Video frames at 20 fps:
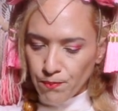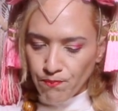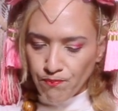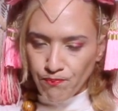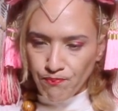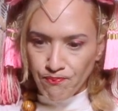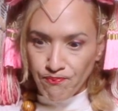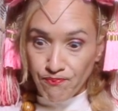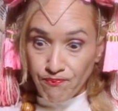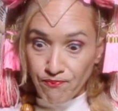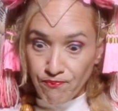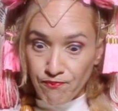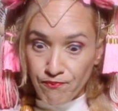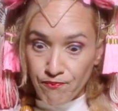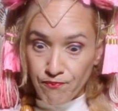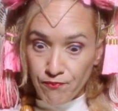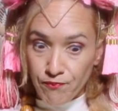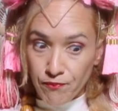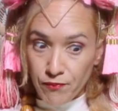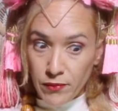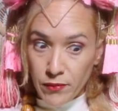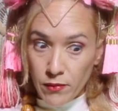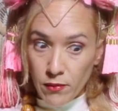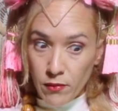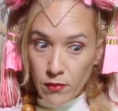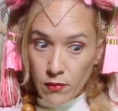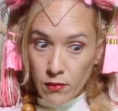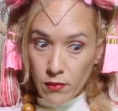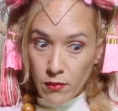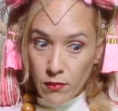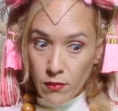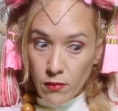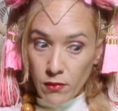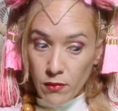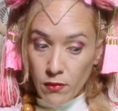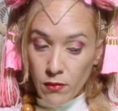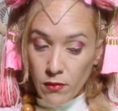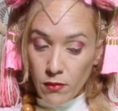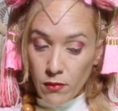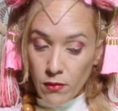
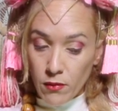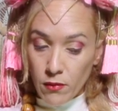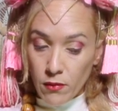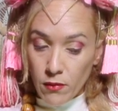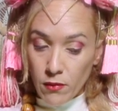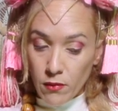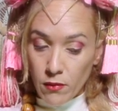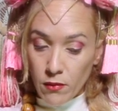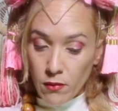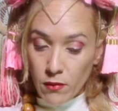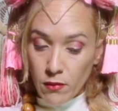No one is speaking in this clip.